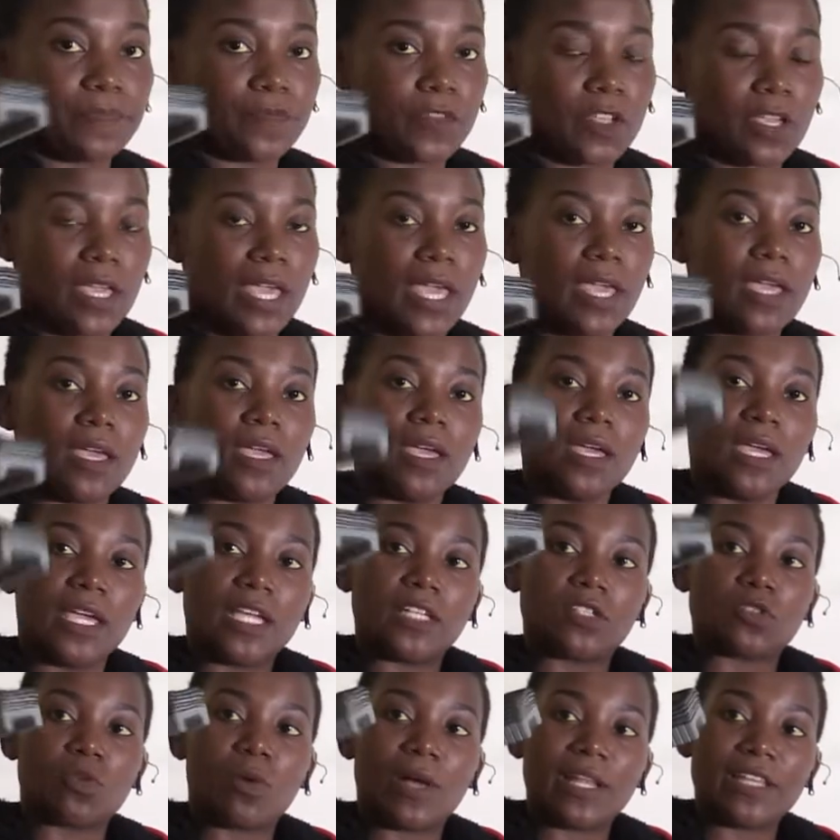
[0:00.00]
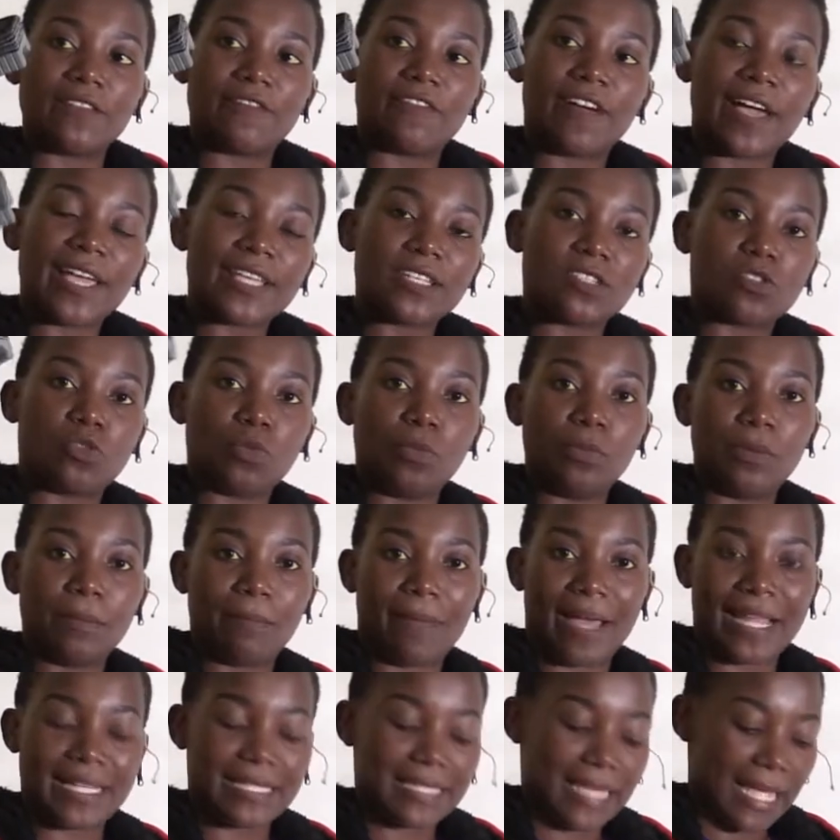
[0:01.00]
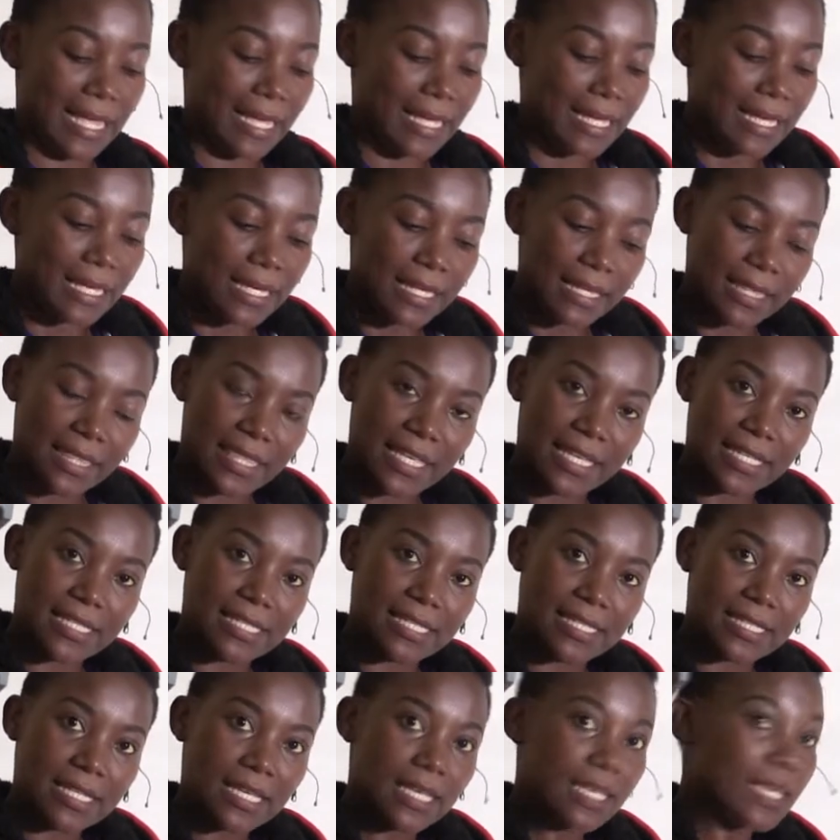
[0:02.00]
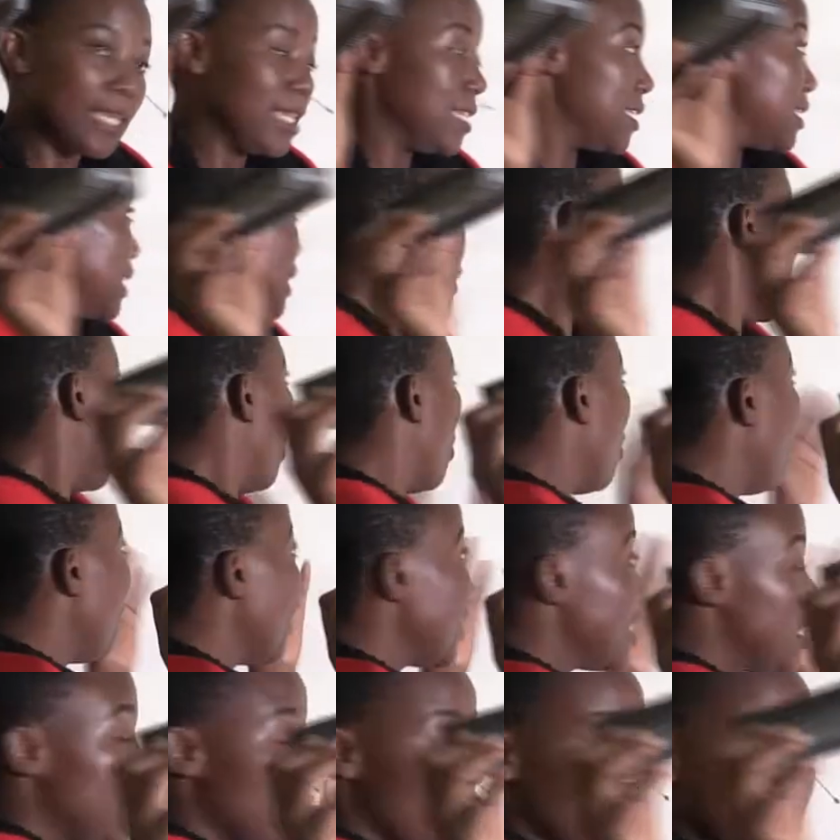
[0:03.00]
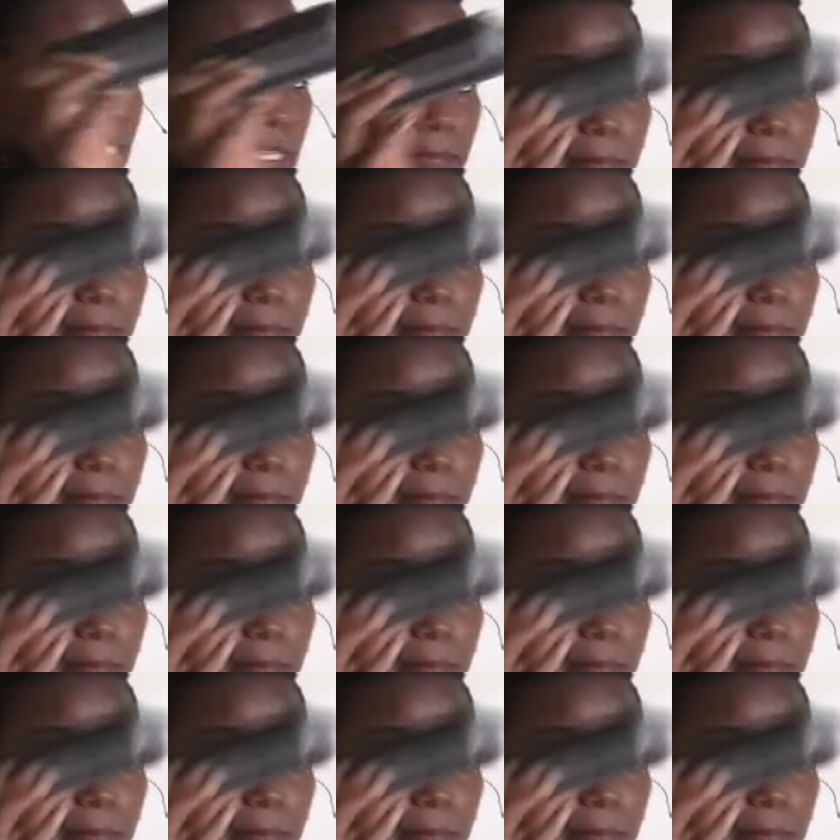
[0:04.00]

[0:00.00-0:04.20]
Okay? It qualifies to be matter. This is, all materials are